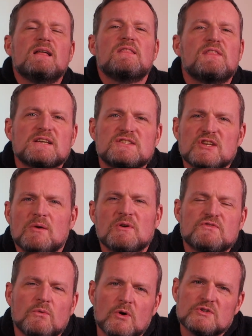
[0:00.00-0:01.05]
Thanks so much
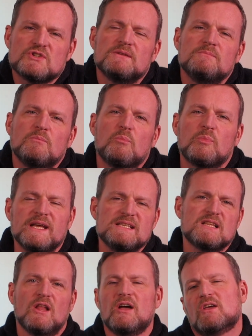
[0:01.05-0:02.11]
for watching. Please
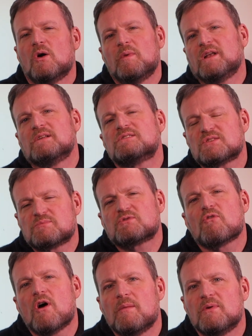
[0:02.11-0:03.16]
like, comment, and
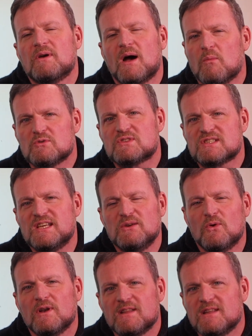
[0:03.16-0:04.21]
subscribe, and we'll see you all in